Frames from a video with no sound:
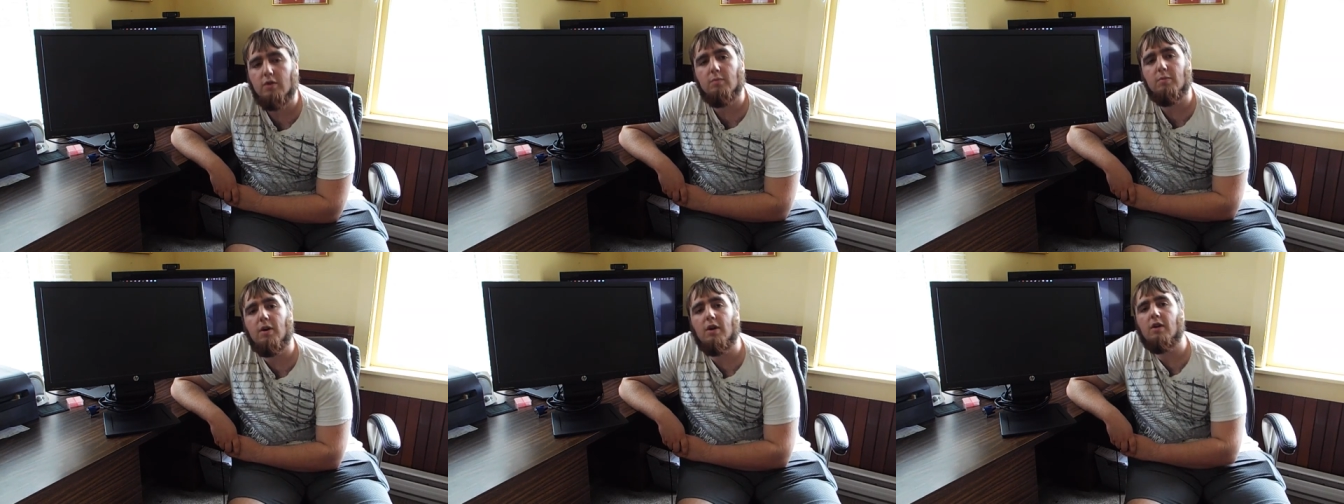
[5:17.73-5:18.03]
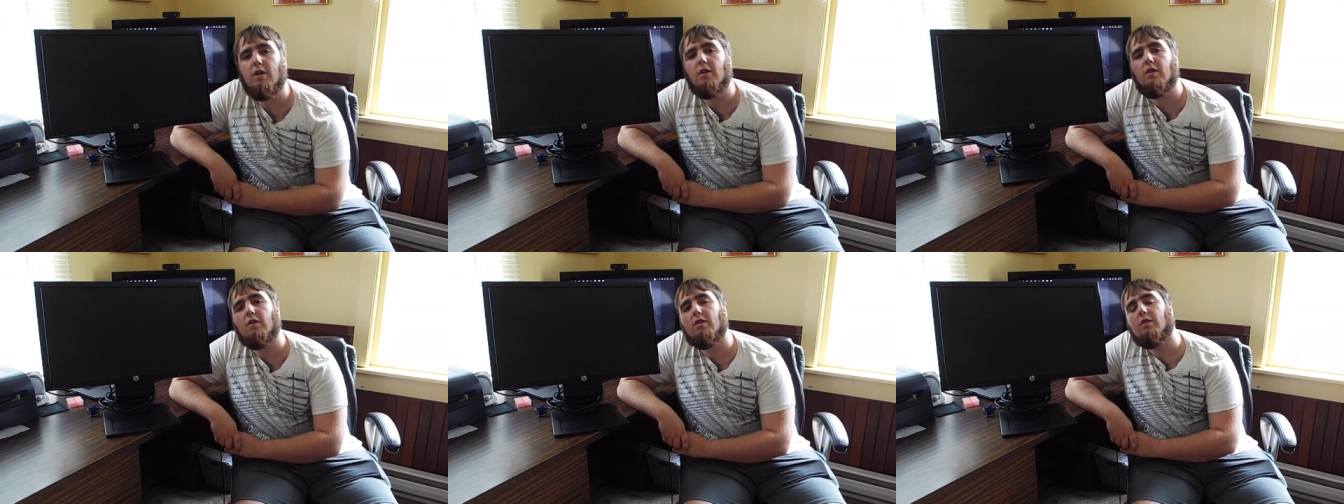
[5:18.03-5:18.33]

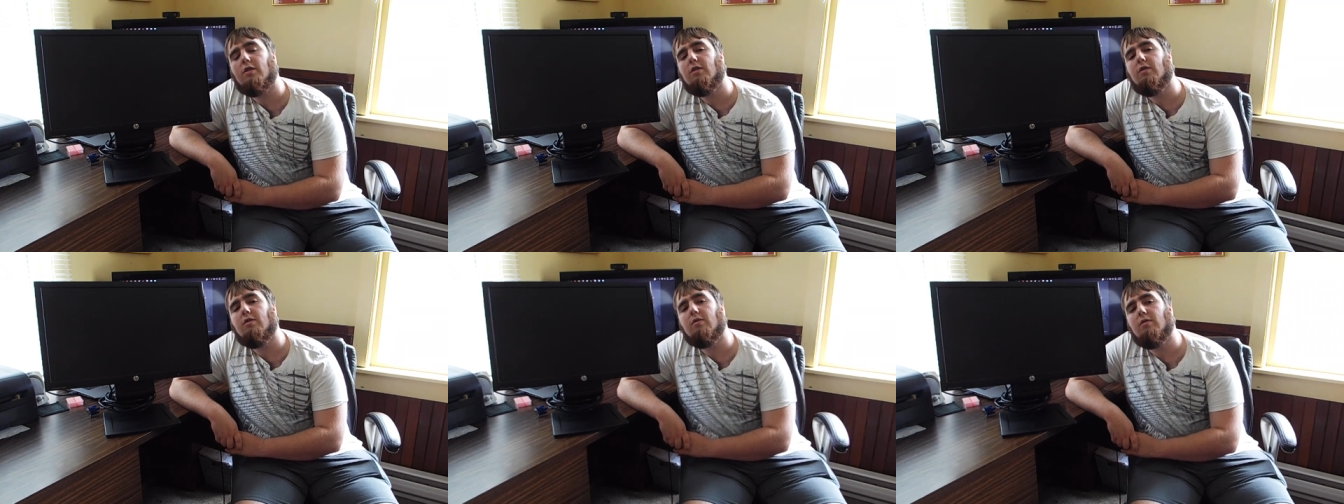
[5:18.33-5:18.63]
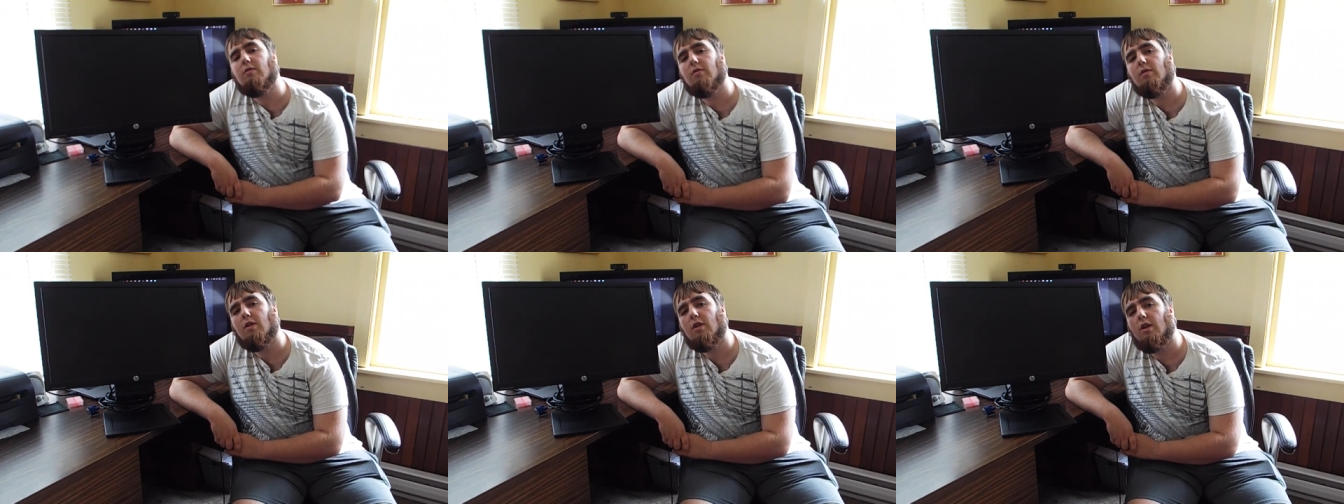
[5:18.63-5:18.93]
monitor, too.
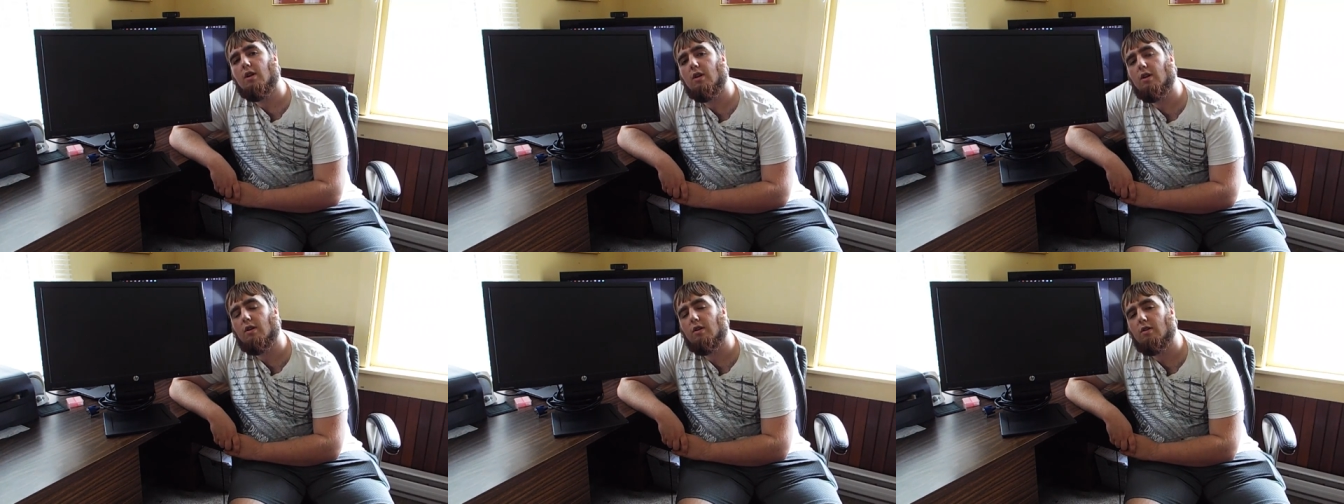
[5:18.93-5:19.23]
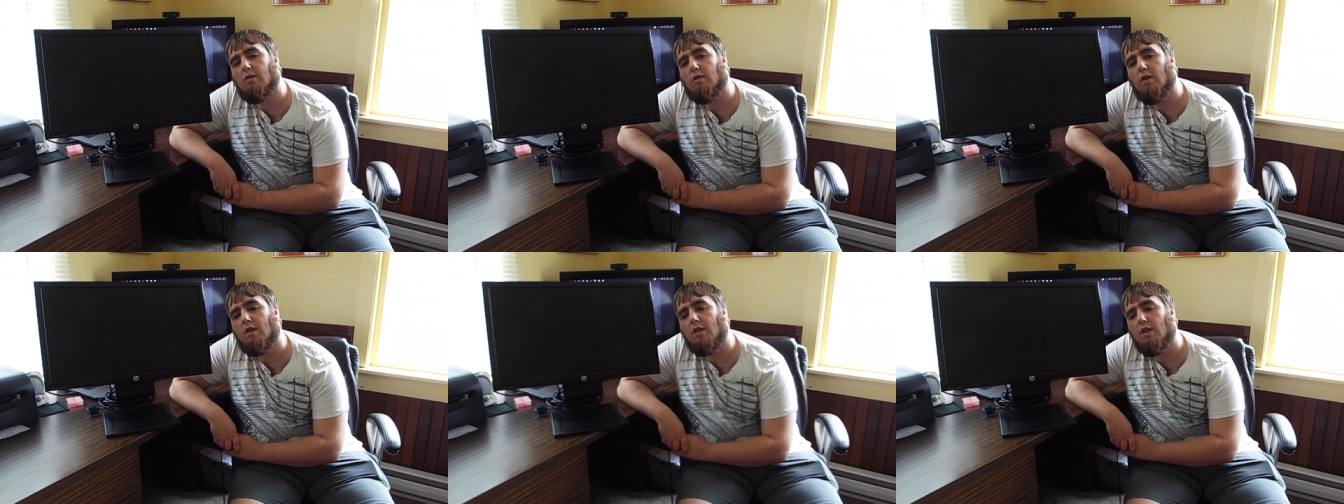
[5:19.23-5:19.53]

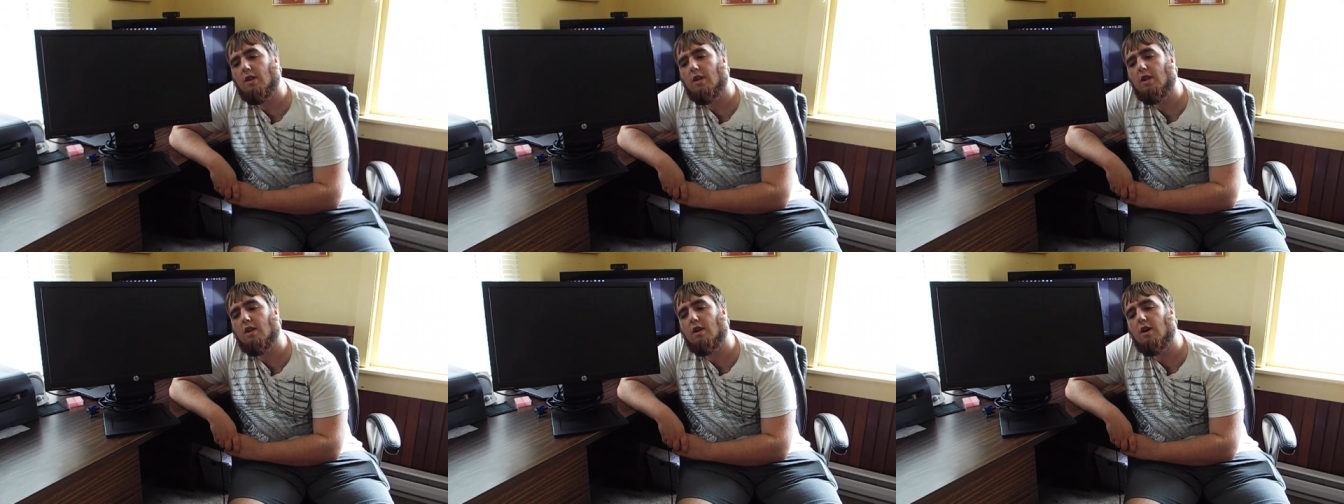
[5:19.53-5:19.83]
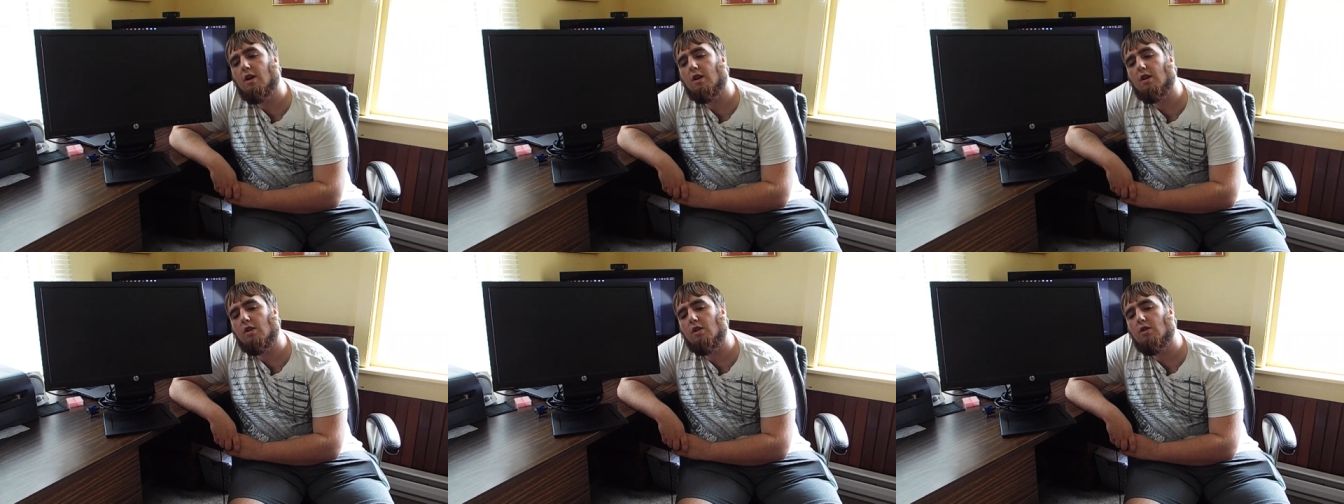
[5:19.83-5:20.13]
Uh, I think he
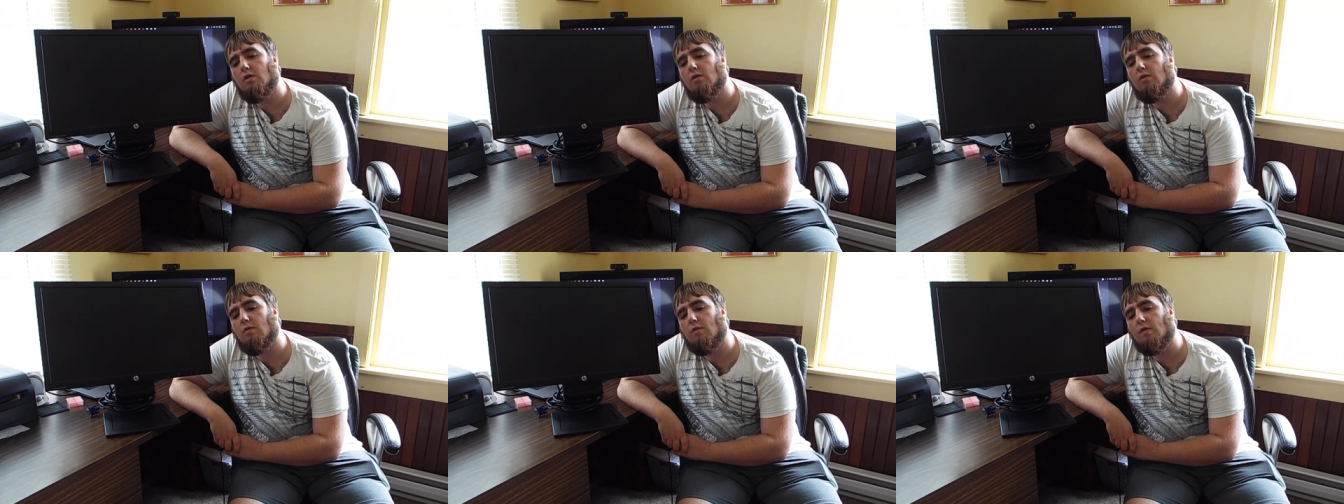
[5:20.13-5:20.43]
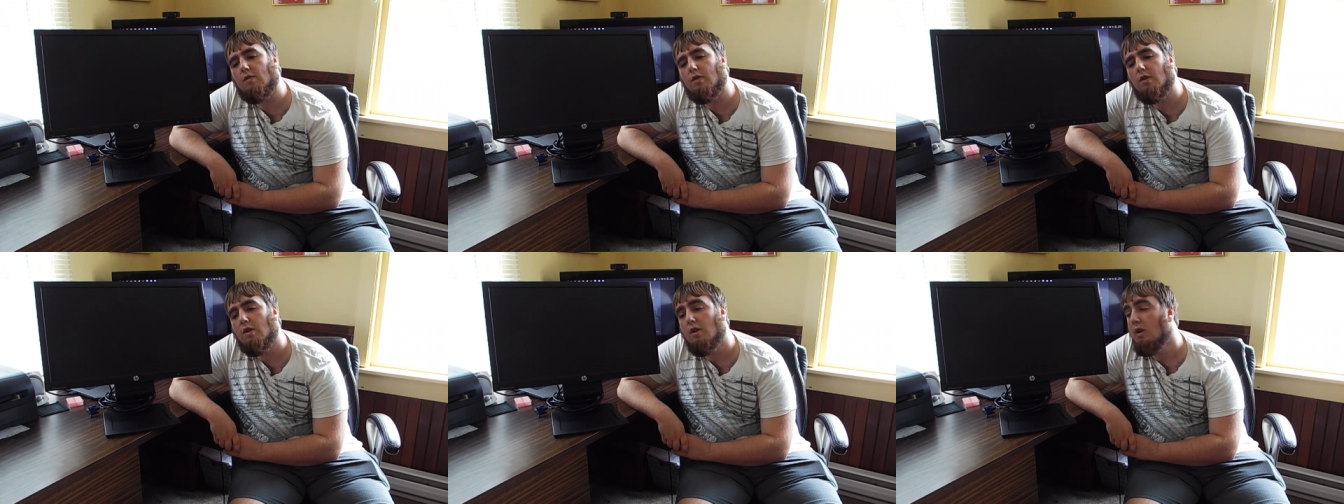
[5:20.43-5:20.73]
got it
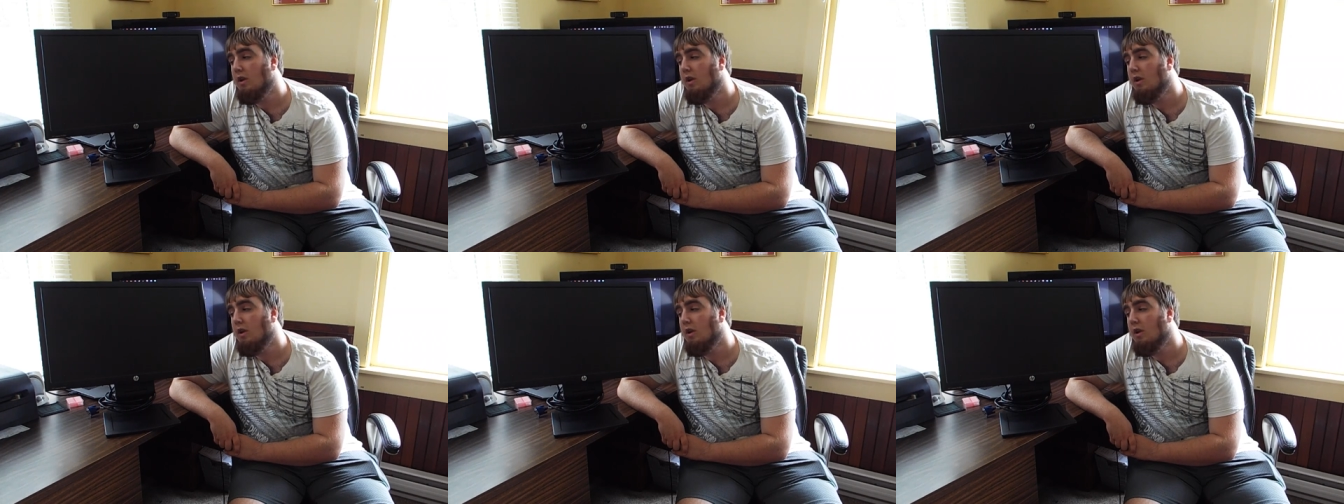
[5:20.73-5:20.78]
used,